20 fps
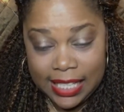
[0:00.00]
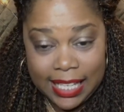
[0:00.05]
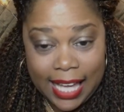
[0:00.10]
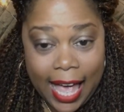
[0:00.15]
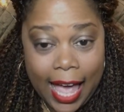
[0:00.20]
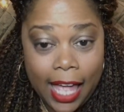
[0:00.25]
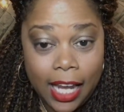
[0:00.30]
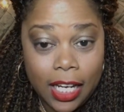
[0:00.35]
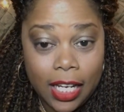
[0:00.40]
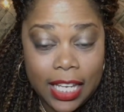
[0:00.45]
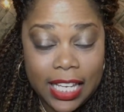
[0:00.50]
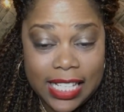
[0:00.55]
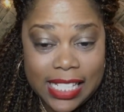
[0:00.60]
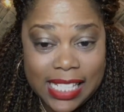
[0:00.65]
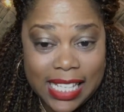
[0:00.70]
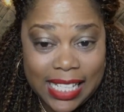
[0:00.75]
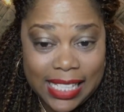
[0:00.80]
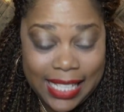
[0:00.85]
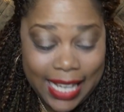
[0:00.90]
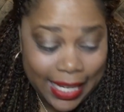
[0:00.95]
got is
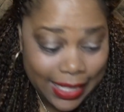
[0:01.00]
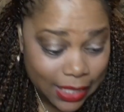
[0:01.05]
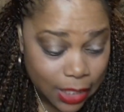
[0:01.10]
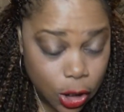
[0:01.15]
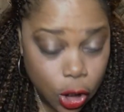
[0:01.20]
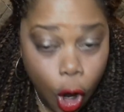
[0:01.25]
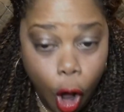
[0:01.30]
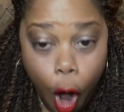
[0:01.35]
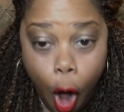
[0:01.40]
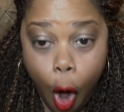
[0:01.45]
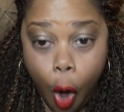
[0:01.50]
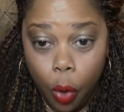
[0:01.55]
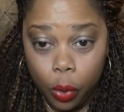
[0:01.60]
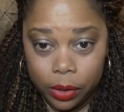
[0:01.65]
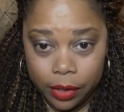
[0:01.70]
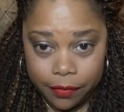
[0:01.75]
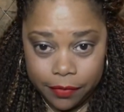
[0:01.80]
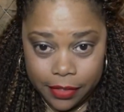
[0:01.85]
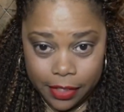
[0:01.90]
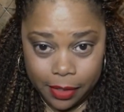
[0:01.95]
connected to
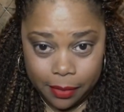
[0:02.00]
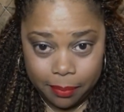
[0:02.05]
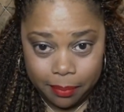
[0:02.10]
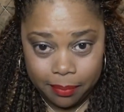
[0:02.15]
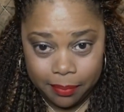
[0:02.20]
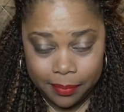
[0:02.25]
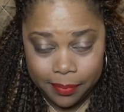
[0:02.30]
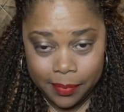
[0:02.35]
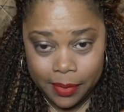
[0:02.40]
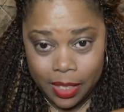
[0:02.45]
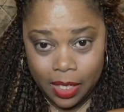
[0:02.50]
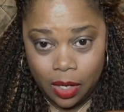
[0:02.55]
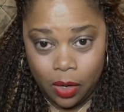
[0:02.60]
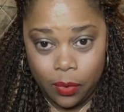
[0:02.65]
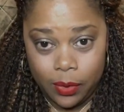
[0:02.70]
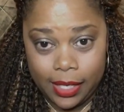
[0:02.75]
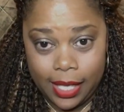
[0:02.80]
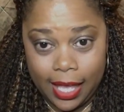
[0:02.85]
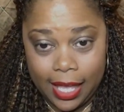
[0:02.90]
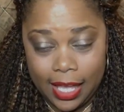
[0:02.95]
all of them,
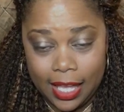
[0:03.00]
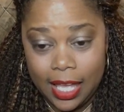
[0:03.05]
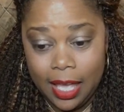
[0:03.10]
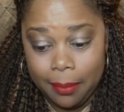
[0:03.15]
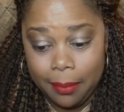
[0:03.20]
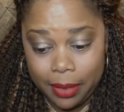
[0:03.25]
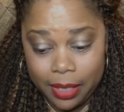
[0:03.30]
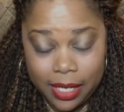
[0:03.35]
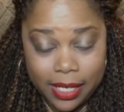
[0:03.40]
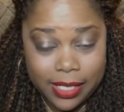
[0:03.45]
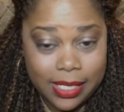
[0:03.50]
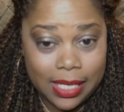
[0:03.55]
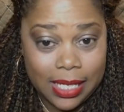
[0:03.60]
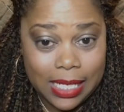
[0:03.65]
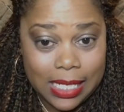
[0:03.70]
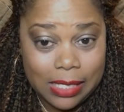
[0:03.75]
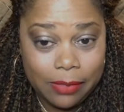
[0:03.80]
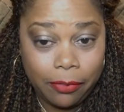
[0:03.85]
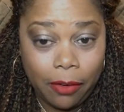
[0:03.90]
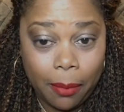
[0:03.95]
okay? Because it
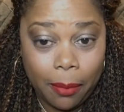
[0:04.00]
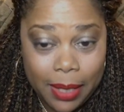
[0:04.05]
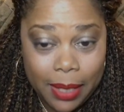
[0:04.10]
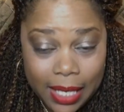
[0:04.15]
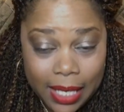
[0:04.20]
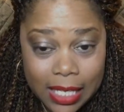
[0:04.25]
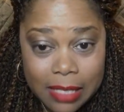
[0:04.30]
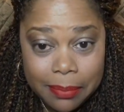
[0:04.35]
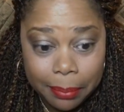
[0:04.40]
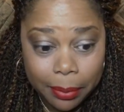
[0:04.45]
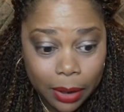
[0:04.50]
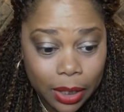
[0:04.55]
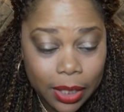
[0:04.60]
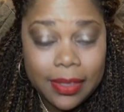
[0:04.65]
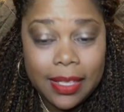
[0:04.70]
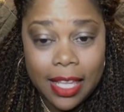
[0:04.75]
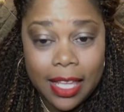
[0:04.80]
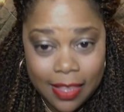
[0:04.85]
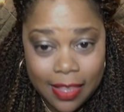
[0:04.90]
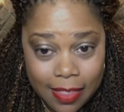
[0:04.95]
is from his
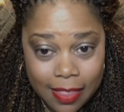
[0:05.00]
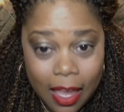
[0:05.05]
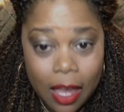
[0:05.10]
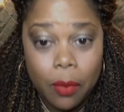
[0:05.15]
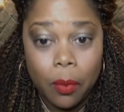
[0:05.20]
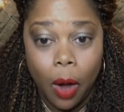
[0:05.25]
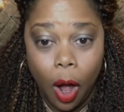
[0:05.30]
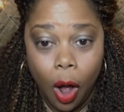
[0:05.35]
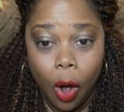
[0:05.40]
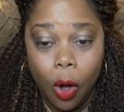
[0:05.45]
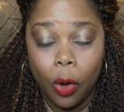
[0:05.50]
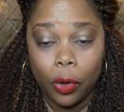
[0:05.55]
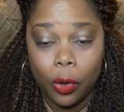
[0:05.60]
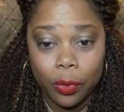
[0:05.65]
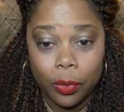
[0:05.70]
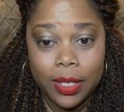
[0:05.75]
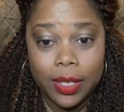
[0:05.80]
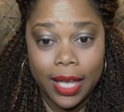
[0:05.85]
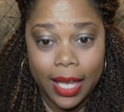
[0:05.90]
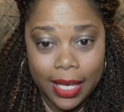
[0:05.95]
blood that they were all
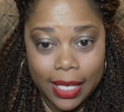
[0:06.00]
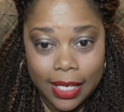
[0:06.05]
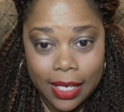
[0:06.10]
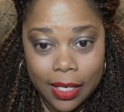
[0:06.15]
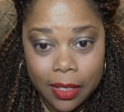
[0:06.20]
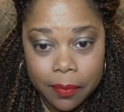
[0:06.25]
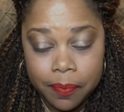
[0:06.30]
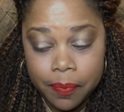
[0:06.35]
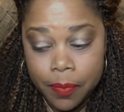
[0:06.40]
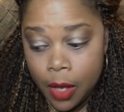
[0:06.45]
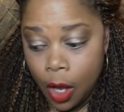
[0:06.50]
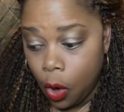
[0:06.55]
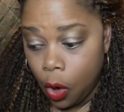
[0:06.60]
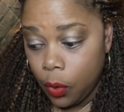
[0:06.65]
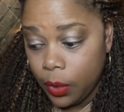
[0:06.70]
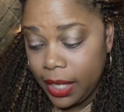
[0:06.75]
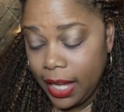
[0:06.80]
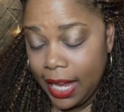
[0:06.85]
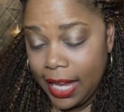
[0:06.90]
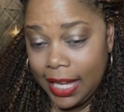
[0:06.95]
created,
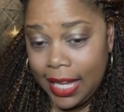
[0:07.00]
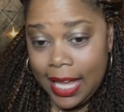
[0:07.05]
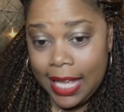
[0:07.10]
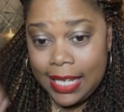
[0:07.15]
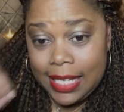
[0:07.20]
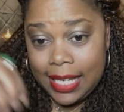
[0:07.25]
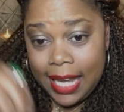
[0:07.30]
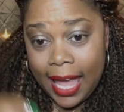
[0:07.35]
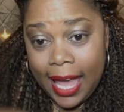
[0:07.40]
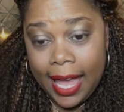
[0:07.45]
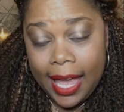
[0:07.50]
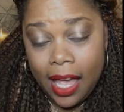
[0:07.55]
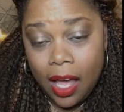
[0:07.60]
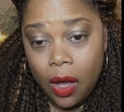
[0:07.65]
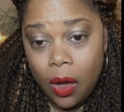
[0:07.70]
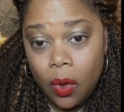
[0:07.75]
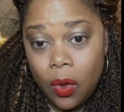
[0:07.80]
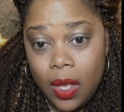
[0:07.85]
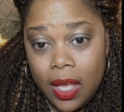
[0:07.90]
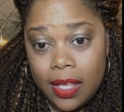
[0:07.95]
okay?
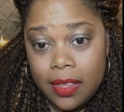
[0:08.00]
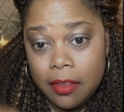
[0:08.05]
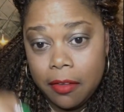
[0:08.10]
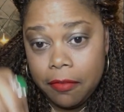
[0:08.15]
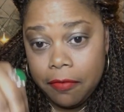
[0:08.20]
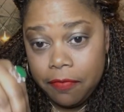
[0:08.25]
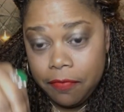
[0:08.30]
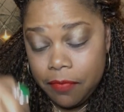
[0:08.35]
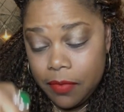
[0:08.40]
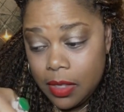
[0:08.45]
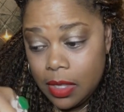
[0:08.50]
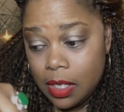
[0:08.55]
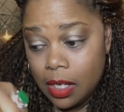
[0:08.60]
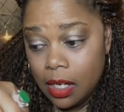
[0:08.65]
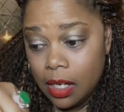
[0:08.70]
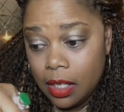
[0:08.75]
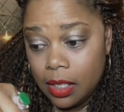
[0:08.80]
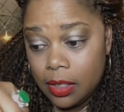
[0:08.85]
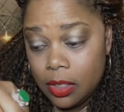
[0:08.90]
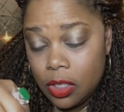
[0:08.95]
Now, the,
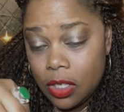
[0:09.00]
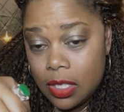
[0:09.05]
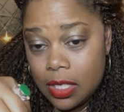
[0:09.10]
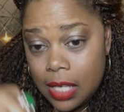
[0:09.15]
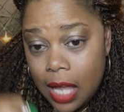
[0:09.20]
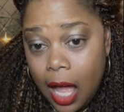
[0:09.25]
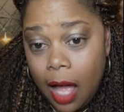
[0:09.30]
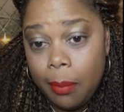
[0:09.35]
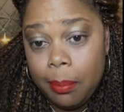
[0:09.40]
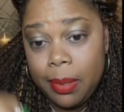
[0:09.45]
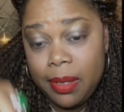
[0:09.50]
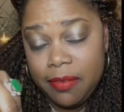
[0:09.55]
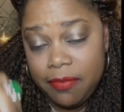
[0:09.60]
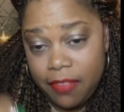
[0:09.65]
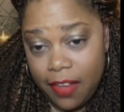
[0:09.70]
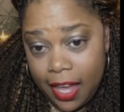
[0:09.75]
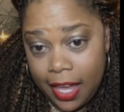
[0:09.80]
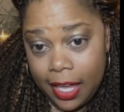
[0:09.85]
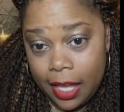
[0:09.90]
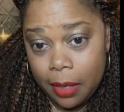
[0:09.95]
the zombie
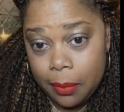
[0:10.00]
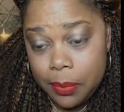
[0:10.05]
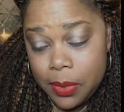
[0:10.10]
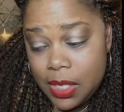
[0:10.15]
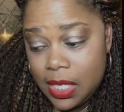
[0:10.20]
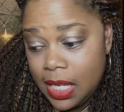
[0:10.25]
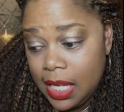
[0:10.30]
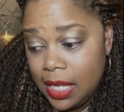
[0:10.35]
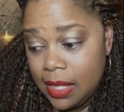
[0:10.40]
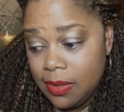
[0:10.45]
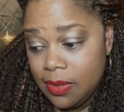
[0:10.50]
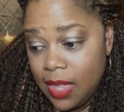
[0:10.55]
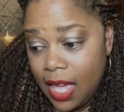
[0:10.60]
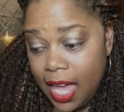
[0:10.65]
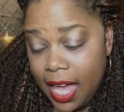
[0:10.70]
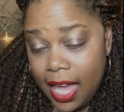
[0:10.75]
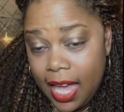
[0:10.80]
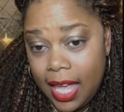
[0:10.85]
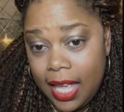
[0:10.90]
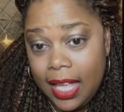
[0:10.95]
vamps
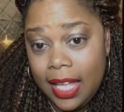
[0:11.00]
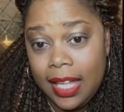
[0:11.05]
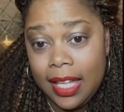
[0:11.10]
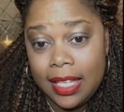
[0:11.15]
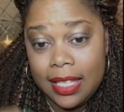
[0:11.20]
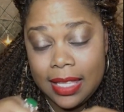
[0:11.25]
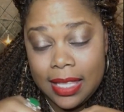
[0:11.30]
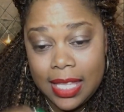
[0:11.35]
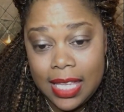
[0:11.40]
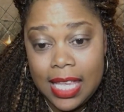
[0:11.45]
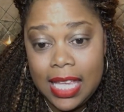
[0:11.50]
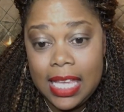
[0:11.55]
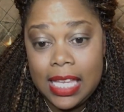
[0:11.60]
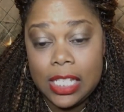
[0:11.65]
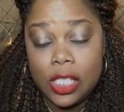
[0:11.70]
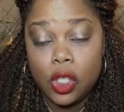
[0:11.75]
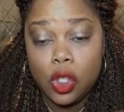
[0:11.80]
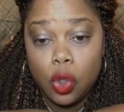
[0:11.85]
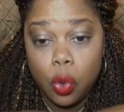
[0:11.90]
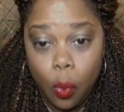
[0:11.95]
that
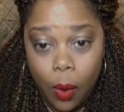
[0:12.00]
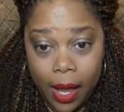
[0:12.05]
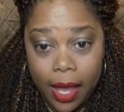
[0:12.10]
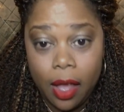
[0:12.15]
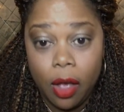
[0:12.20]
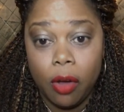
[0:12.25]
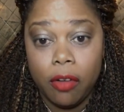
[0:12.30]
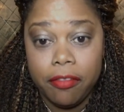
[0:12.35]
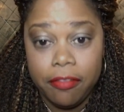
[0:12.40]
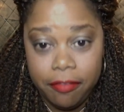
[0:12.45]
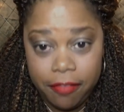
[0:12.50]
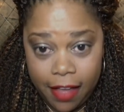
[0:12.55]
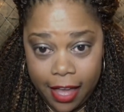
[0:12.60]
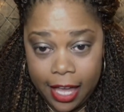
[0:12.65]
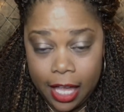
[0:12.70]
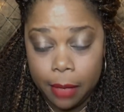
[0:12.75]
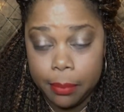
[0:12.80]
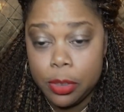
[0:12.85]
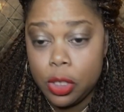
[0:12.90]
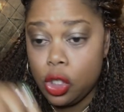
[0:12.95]
these twelve
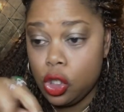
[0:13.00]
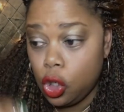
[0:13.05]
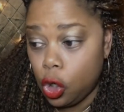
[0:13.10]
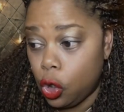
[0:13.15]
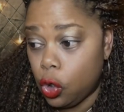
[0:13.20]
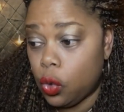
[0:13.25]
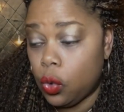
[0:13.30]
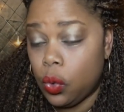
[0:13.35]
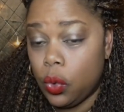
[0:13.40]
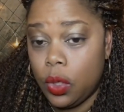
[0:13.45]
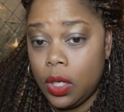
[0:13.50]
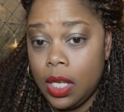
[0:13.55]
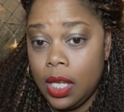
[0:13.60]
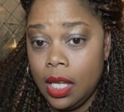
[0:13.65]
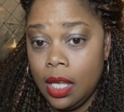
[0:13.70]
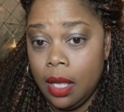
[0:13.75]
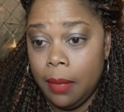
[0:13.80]
vamps turn